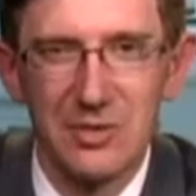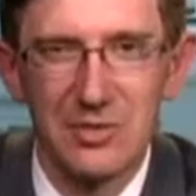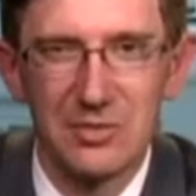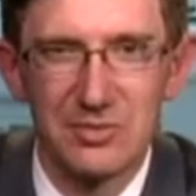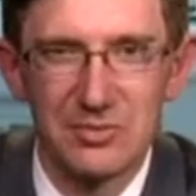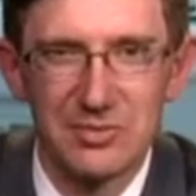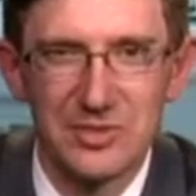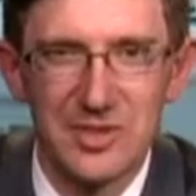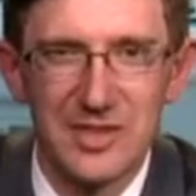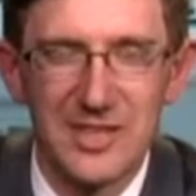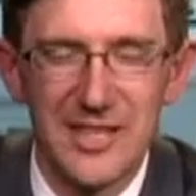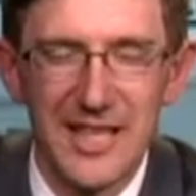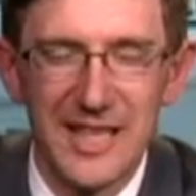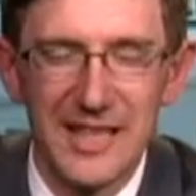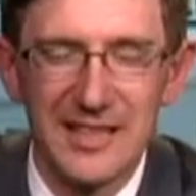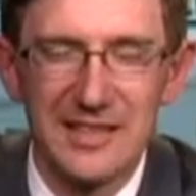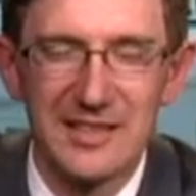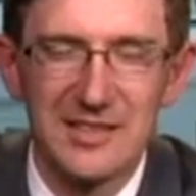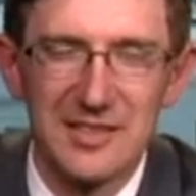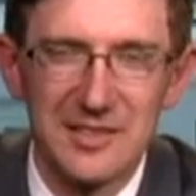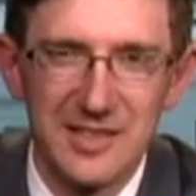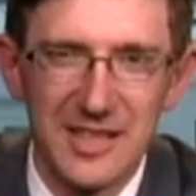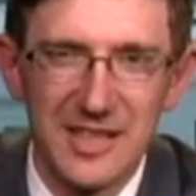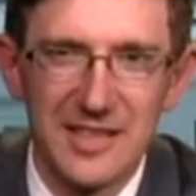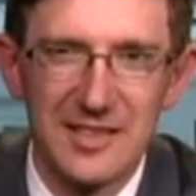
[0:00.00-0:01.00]

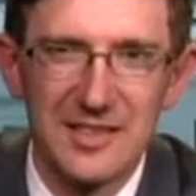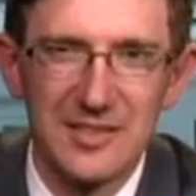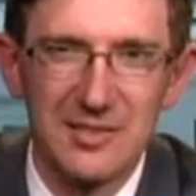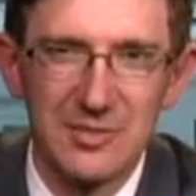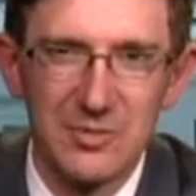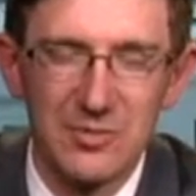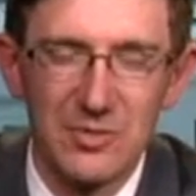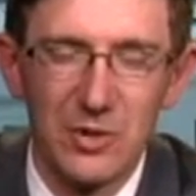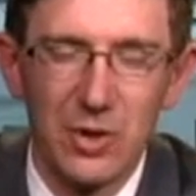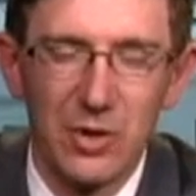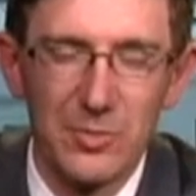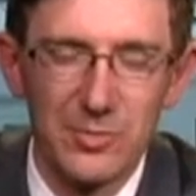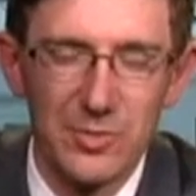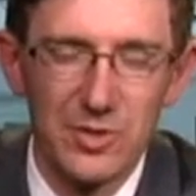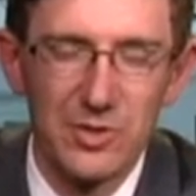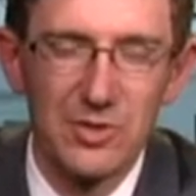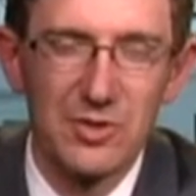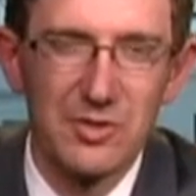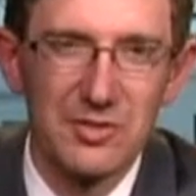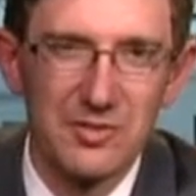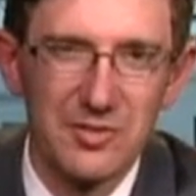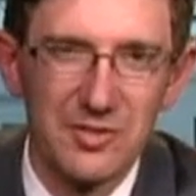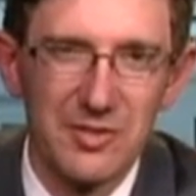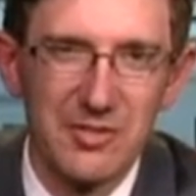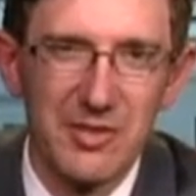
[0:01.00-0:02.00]
detected and
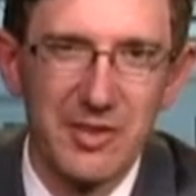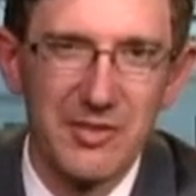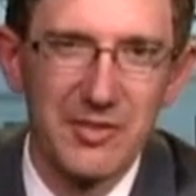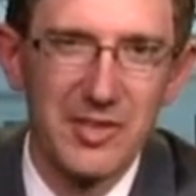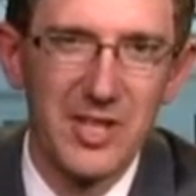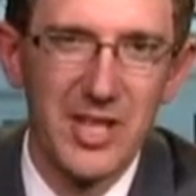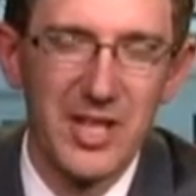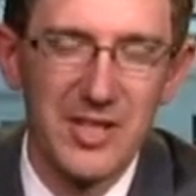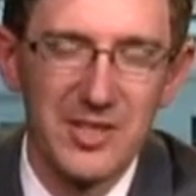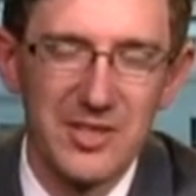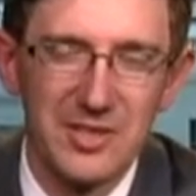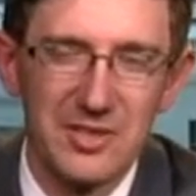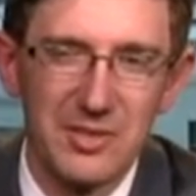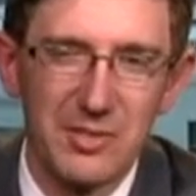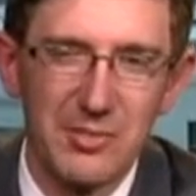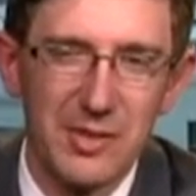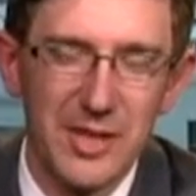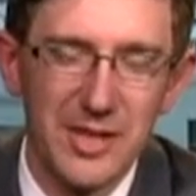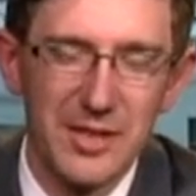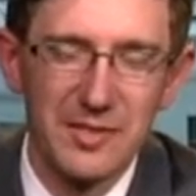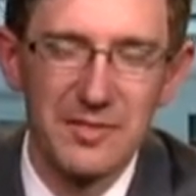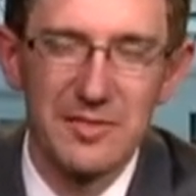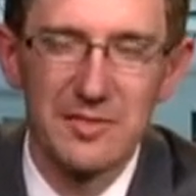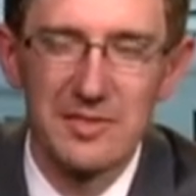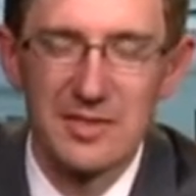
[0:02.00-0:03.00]
observed gravitational
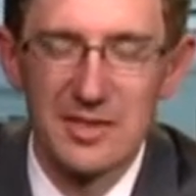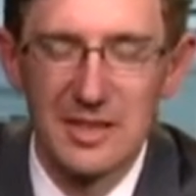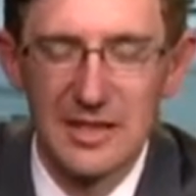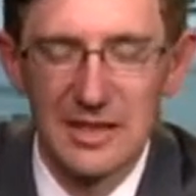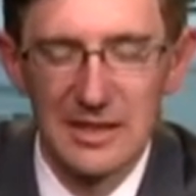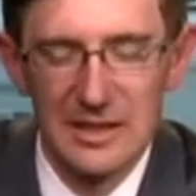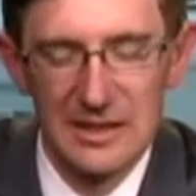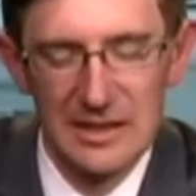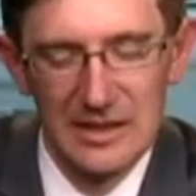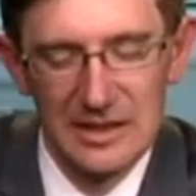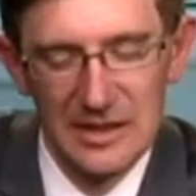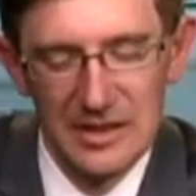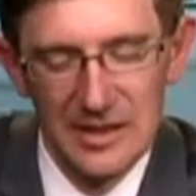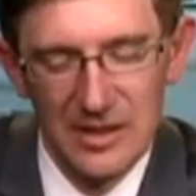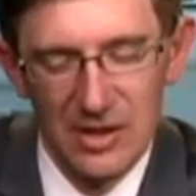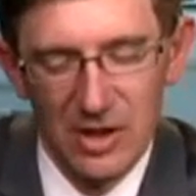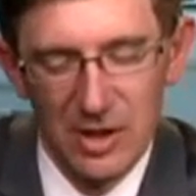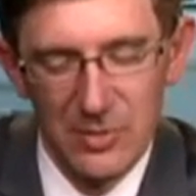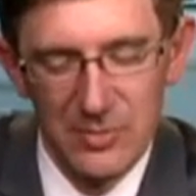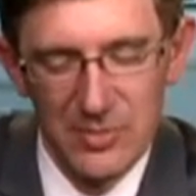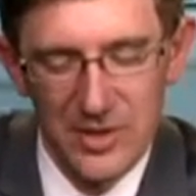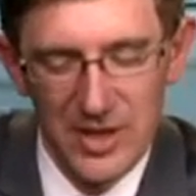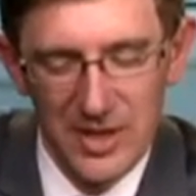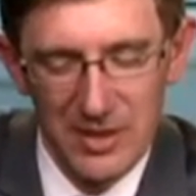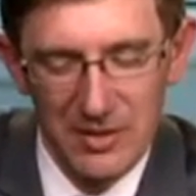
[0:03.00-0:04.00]
waves.
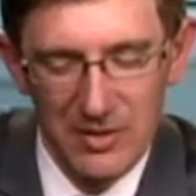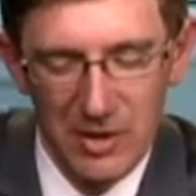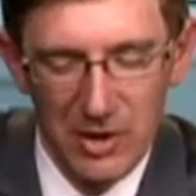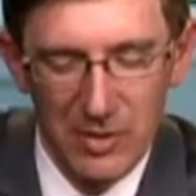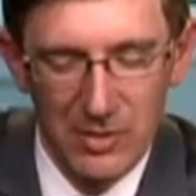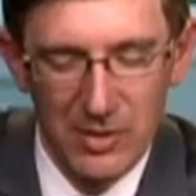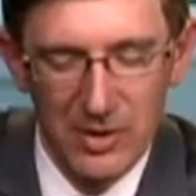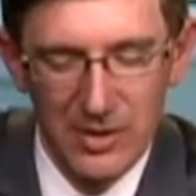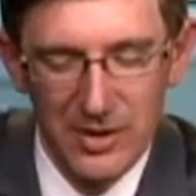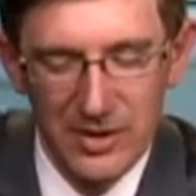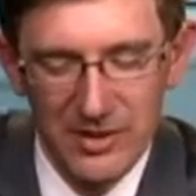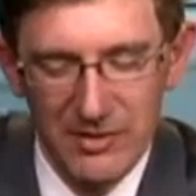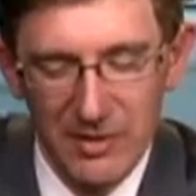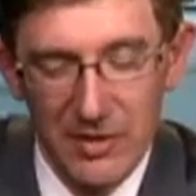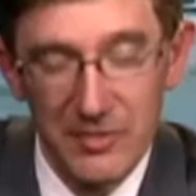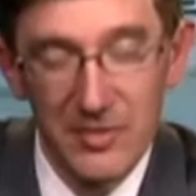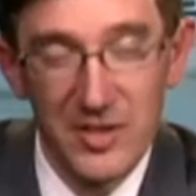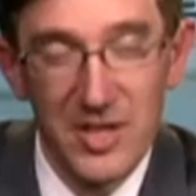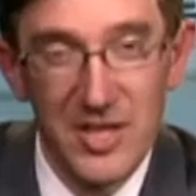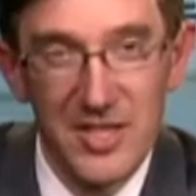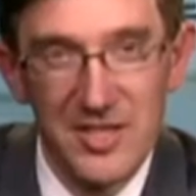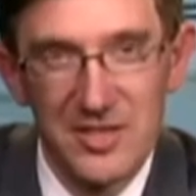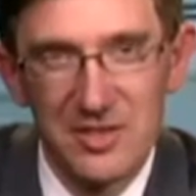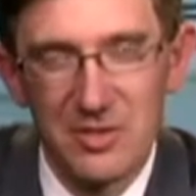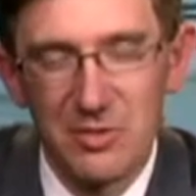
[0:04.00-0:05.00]
Observe, uh, gravitational